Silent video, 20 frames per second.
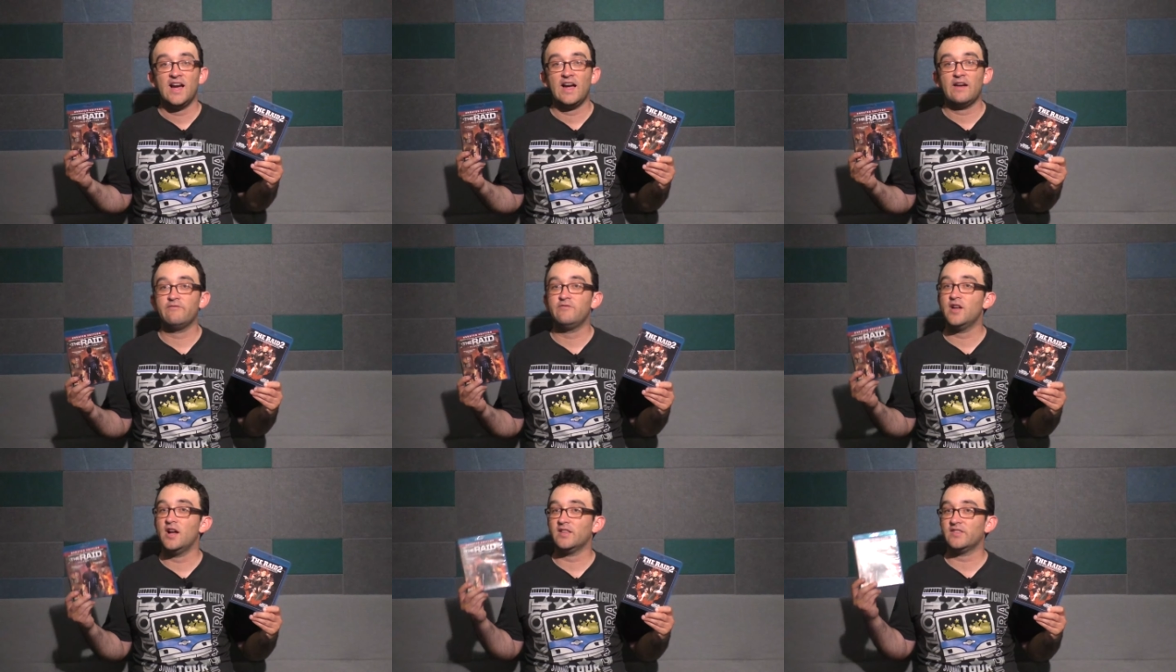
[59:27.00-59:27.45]

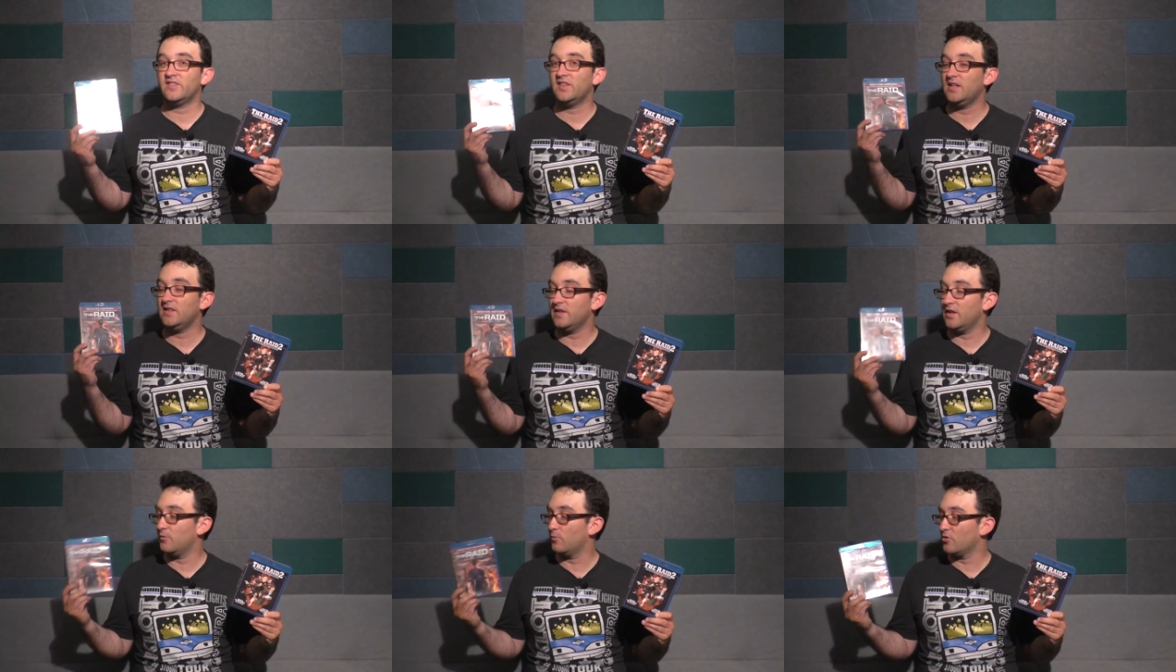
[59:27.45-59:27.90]
I've not
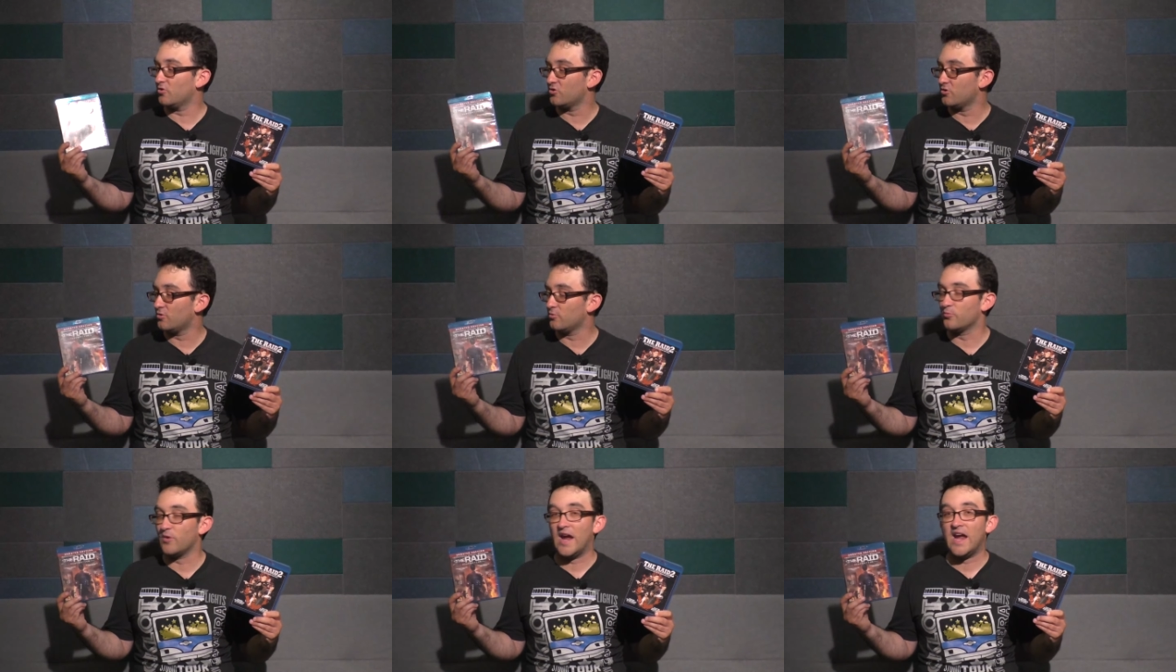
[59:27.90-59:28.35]
seen the
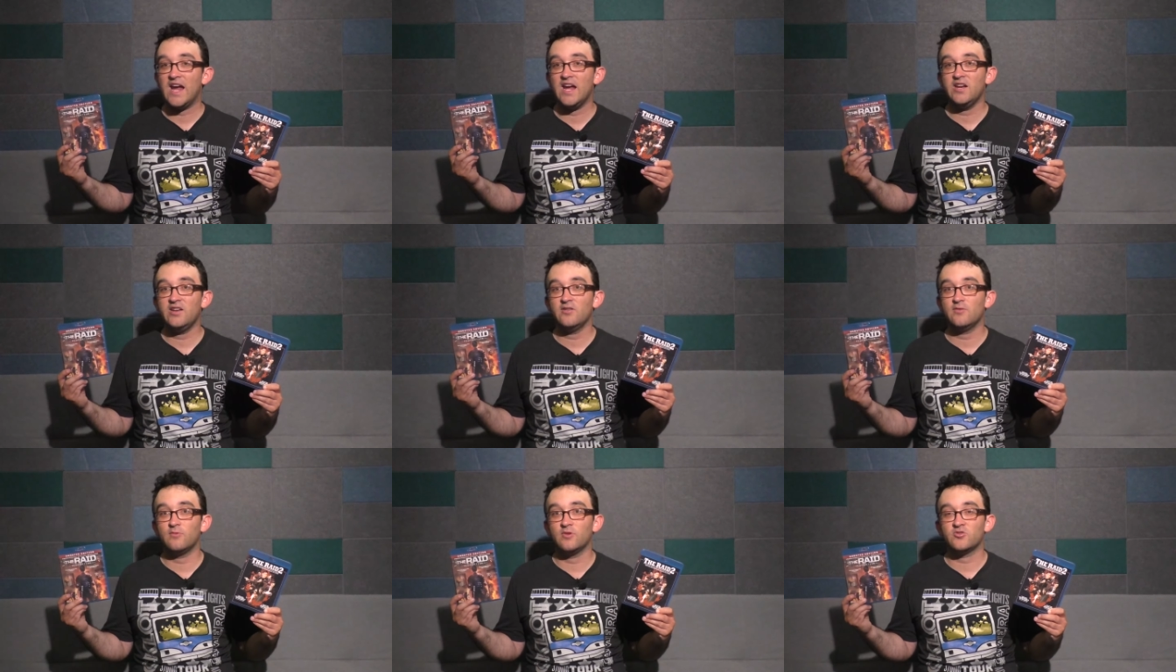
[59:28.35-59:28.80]
original
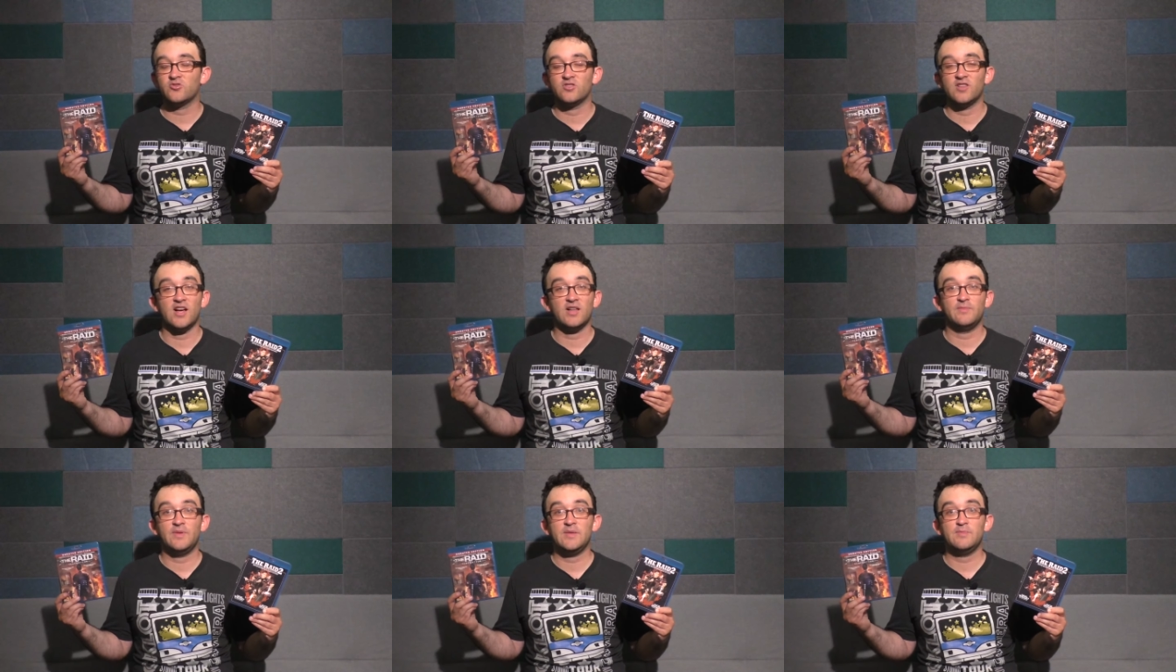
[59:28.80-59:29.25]
Raid, which a
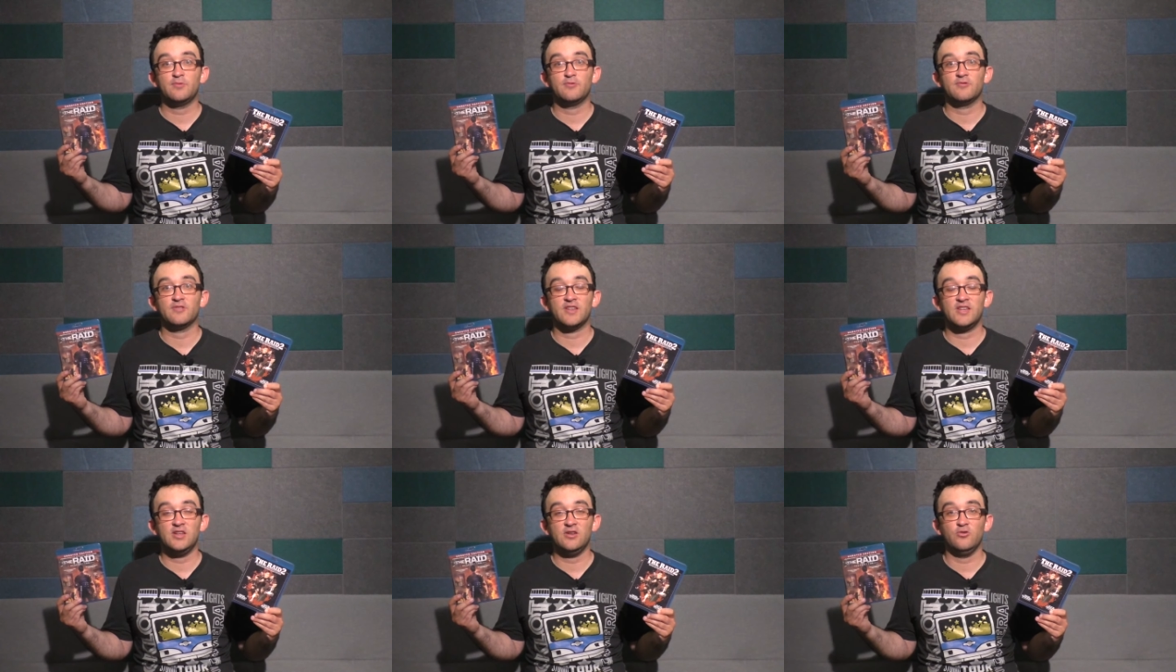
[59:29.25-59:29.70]
lot of
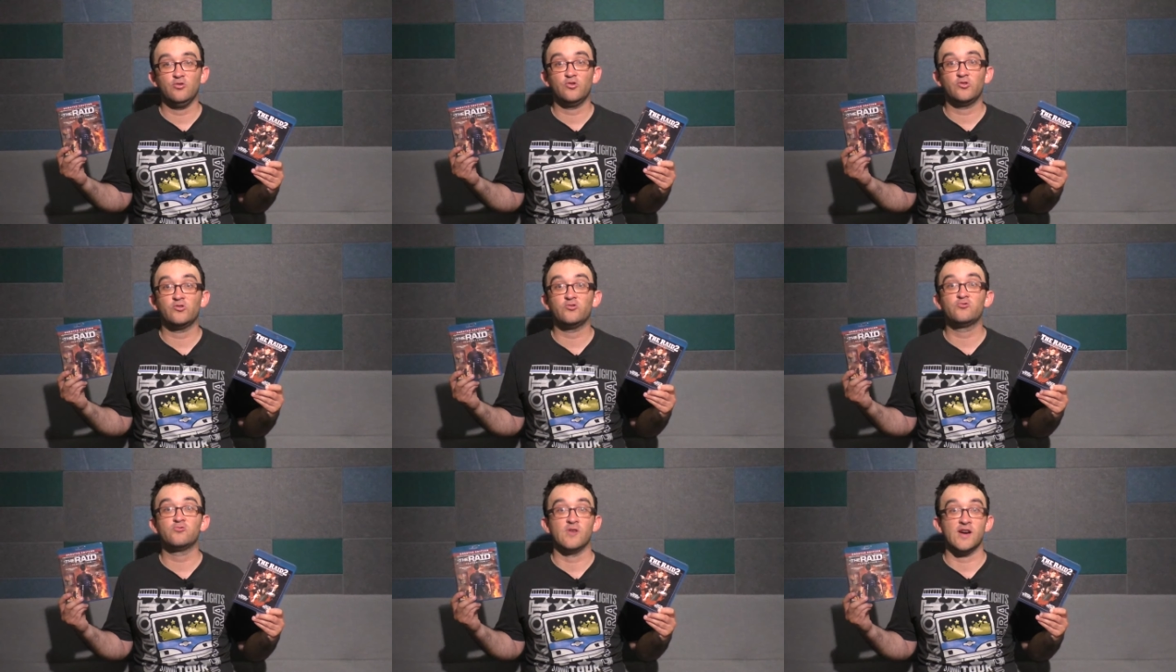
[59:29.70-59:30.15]
people
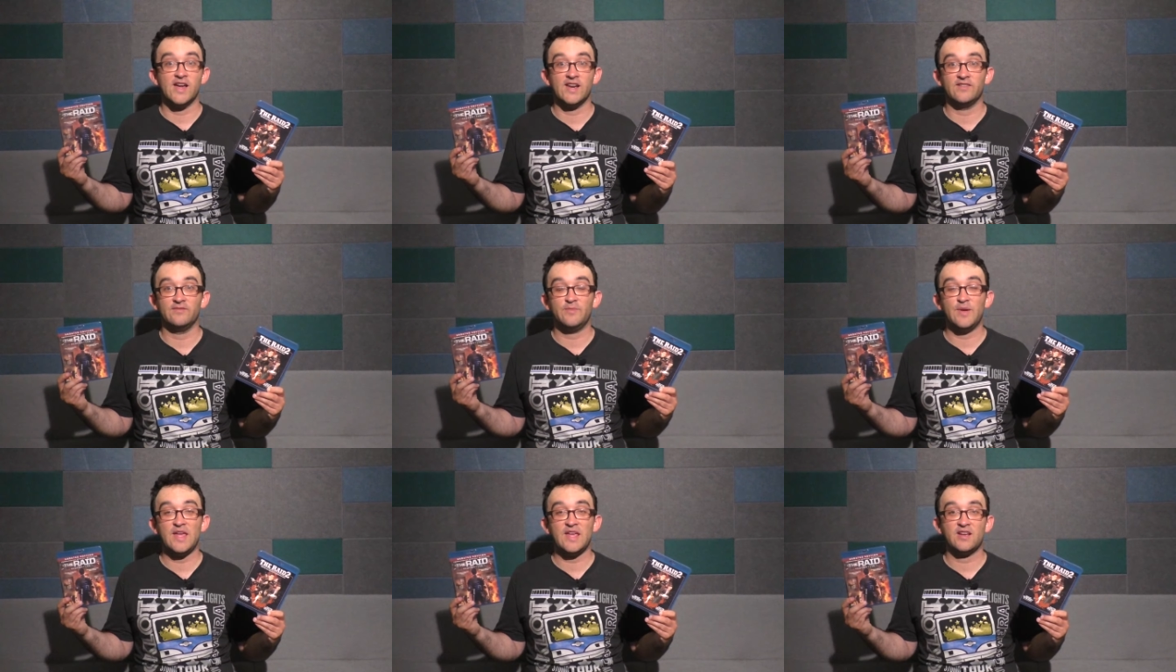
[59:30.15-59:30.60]
accuse
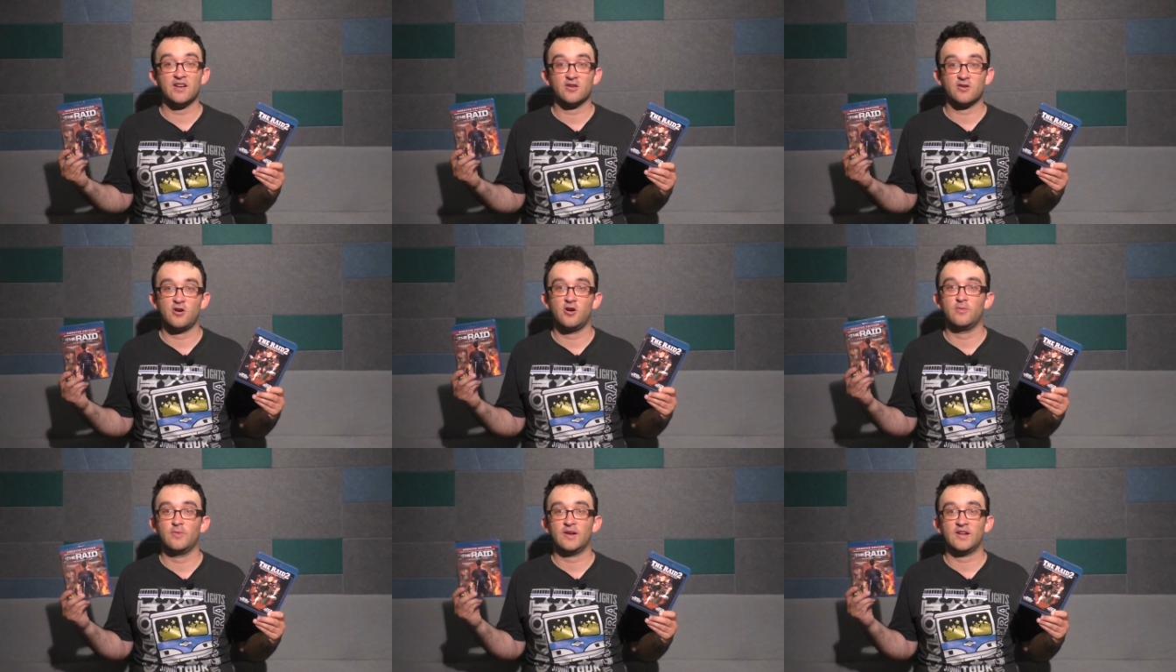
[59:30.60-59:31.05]
Dredd of being a
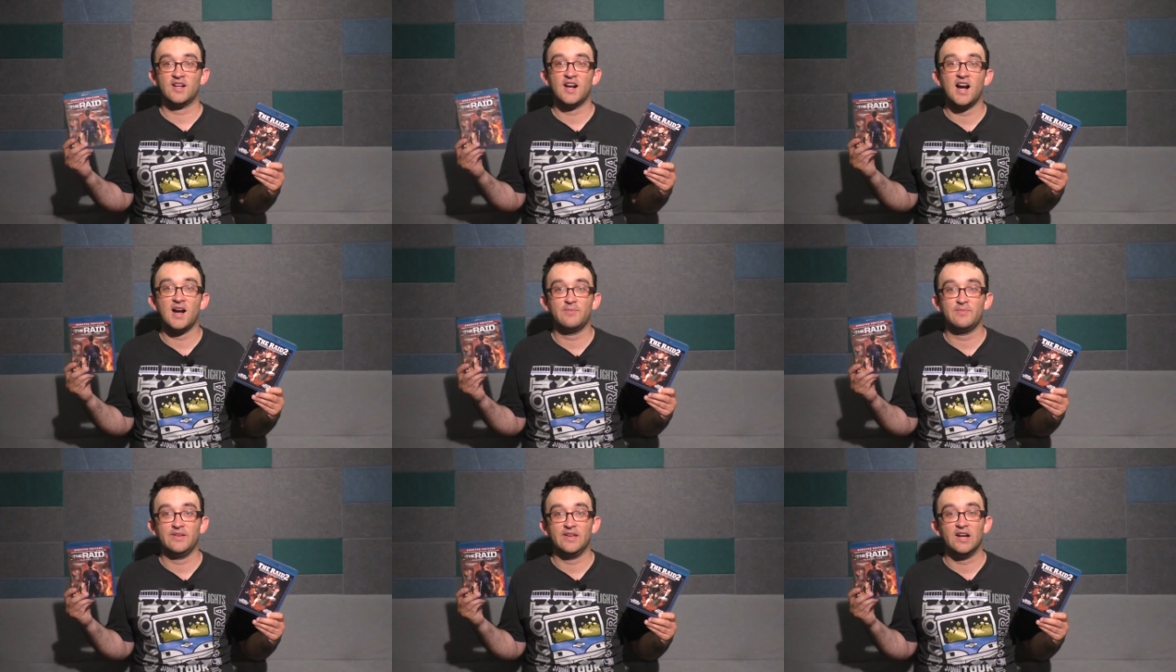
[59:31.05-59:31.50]
carbon
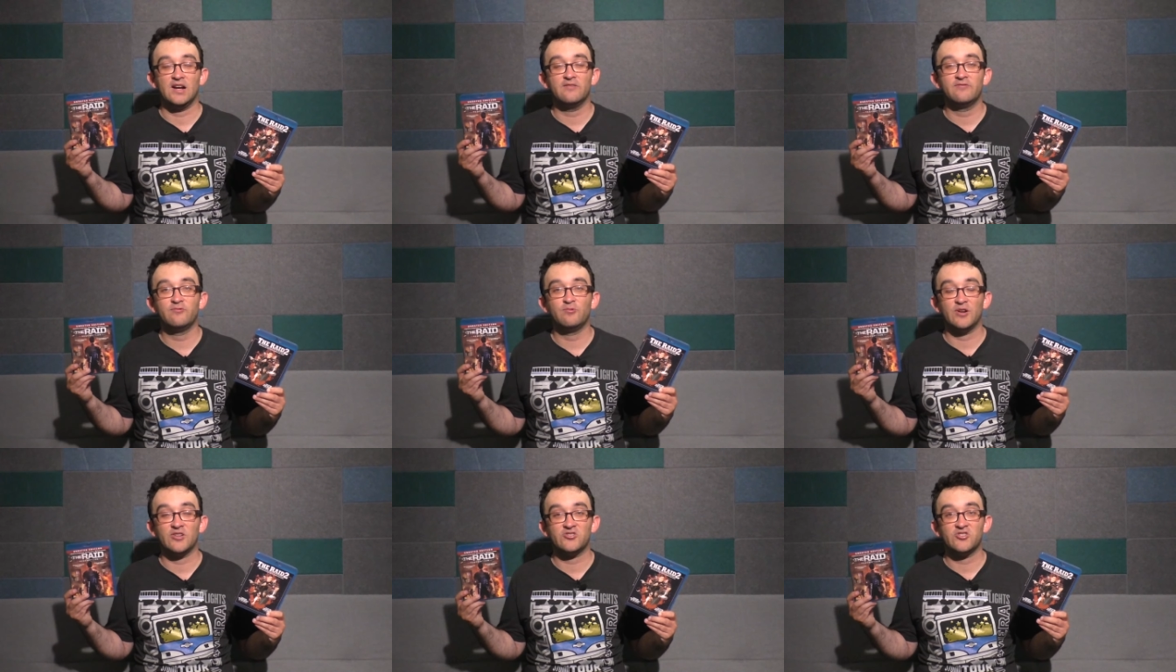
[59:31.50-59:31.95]
copy
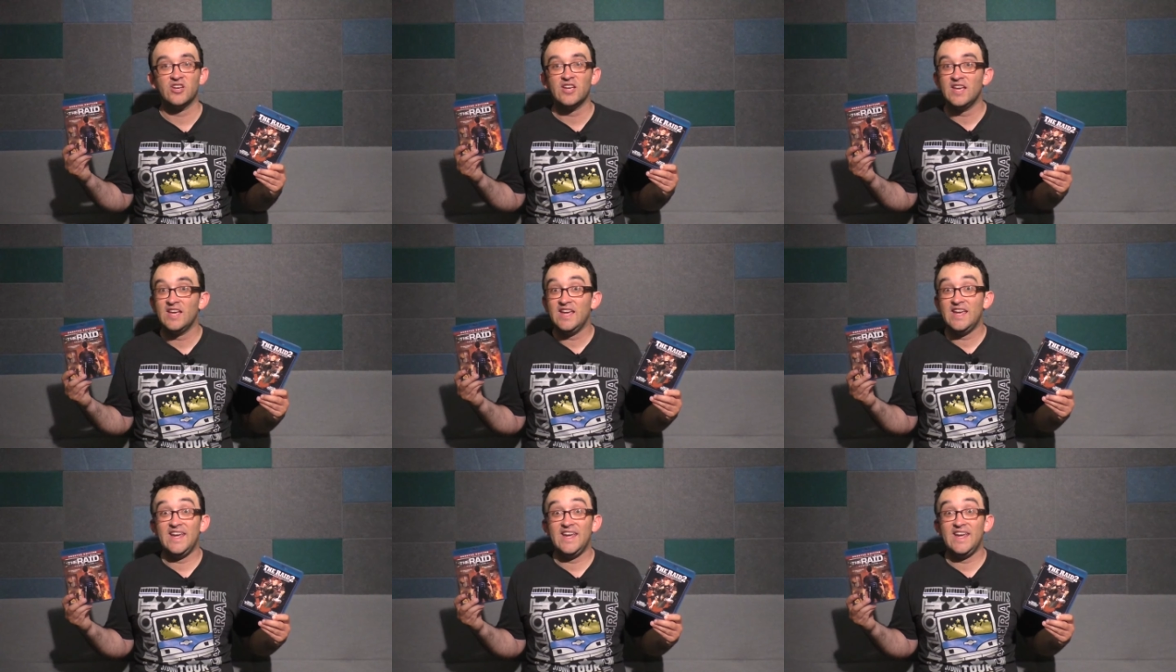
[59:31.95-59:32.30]
of, which